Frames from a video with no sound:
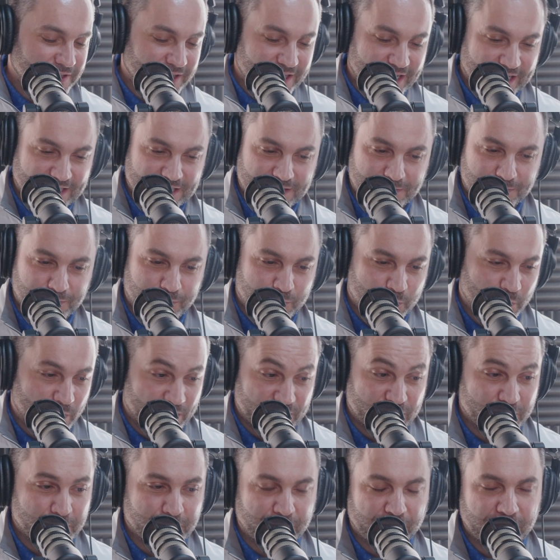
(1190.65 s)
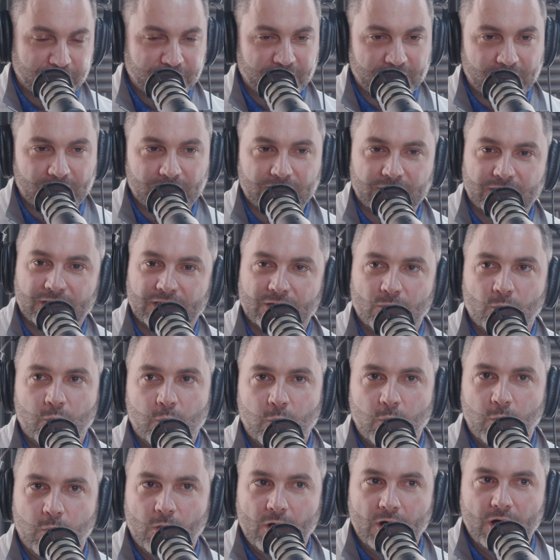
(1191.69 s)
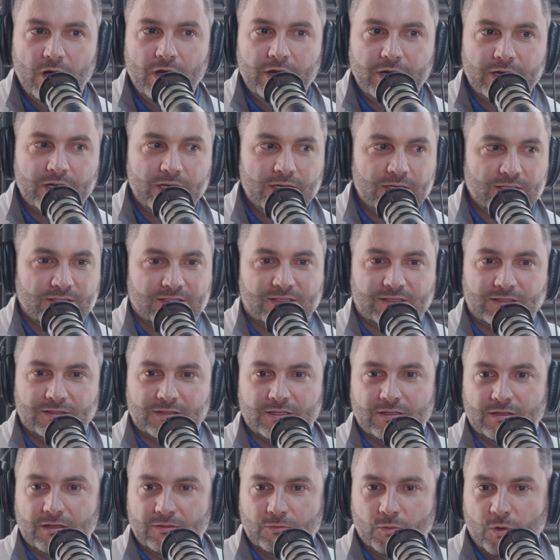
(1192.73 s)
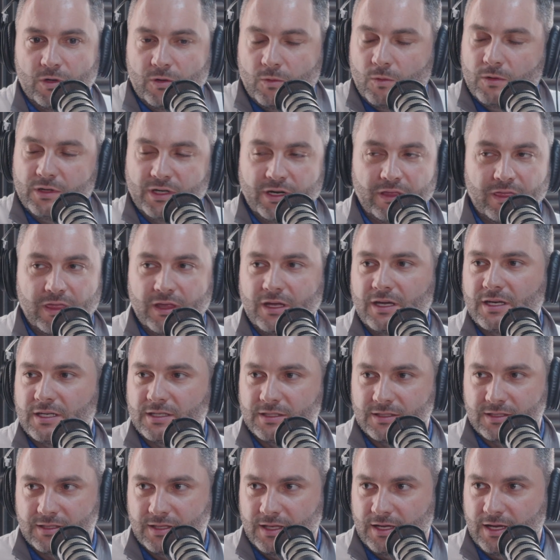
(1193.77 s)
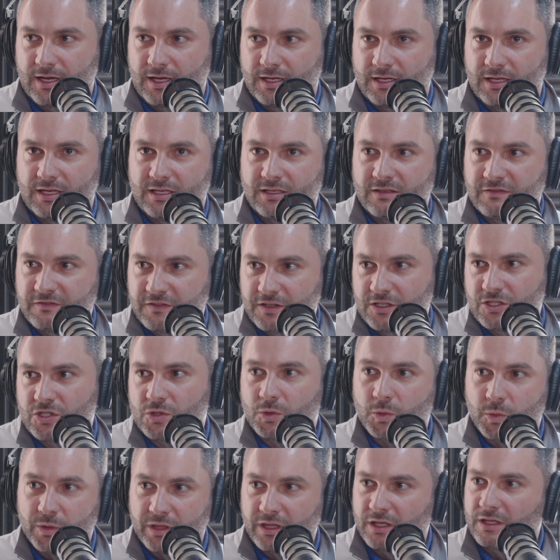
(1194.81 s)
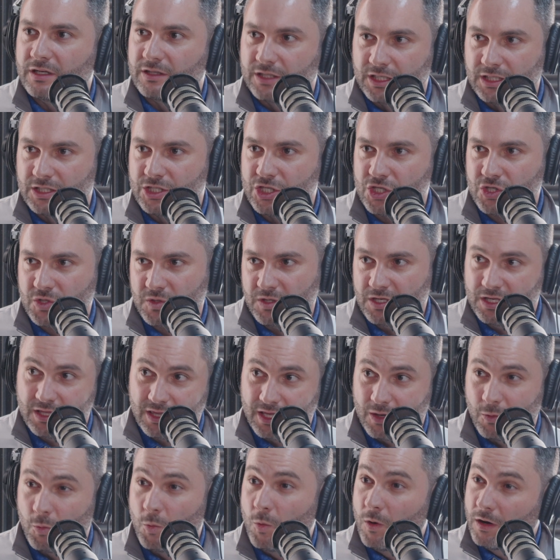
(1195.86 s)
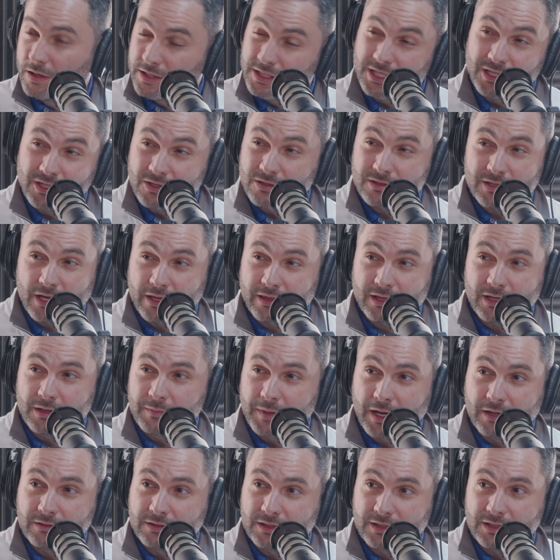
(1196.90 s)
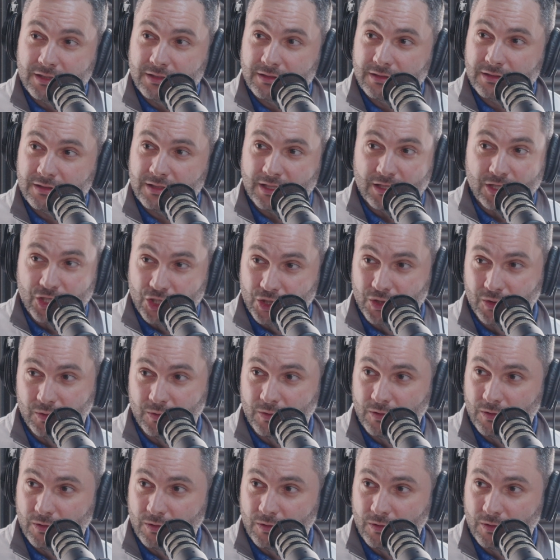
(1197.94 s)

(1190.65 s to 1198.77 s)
the next question perfectly. What is What are things that individual within our industry that want to do something about this can do?